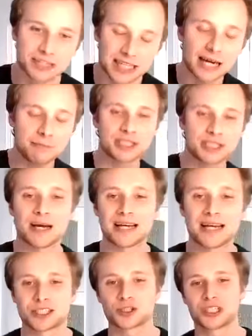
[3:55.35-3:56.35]
Type some
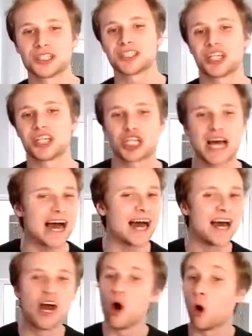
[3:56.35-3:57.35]
answers into the chat
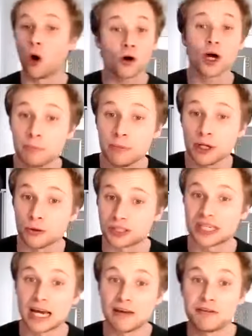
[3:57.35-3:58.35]
or
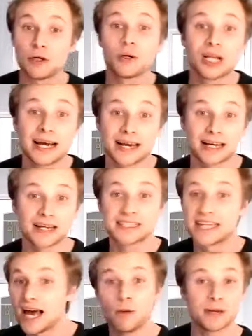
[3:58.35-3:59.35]
unmute if you'd like and
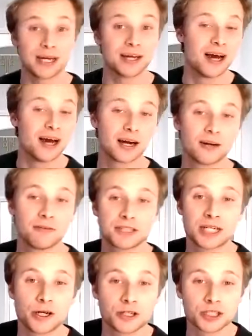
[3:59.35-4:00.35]
tell me. I'd love to
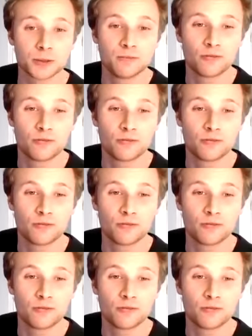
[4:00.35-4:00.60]
hear some